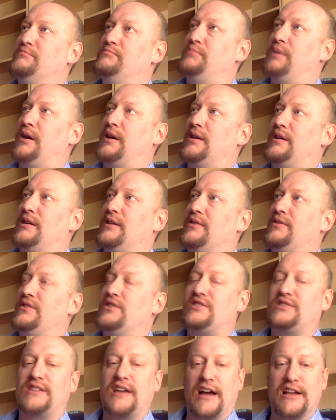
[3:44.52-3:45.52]
But
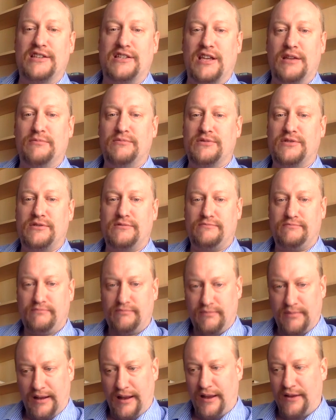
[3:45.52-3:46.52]
this guy seems
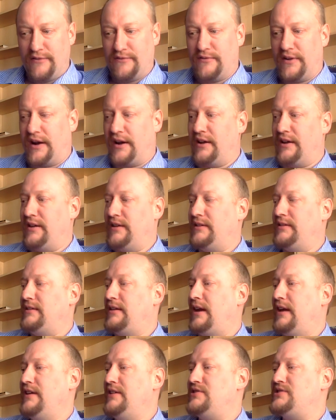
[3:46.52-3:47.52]
very
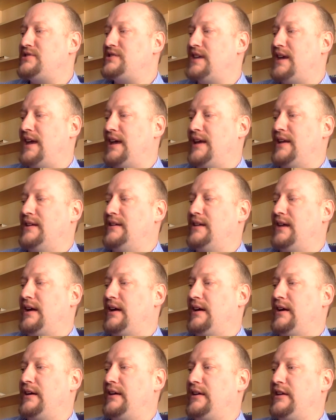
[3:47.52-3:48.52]
nice, and
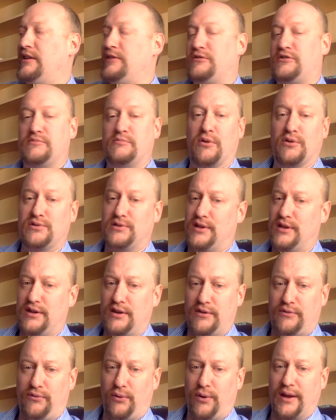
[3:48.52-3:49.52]
he's mostly
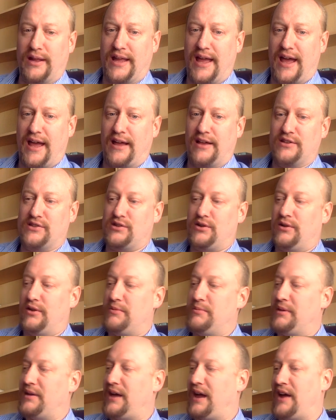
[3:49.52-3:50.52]
into 40K. So
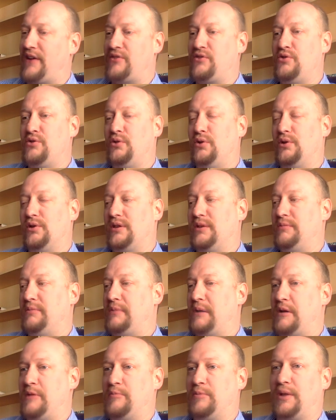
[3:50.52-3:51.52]
it'd be kind of cool to
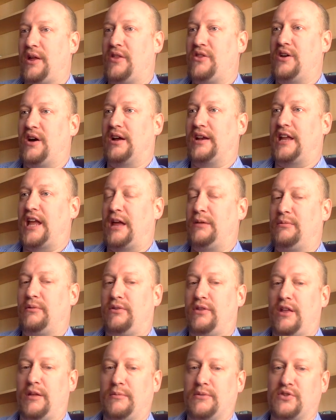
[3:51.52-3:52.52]
maybe play the odd game with
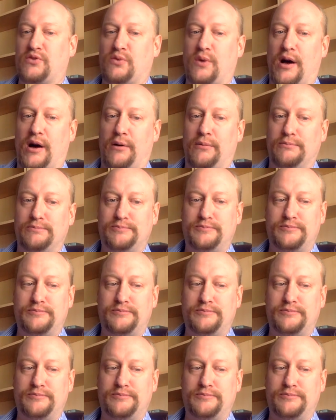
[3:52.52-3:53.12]
him as well.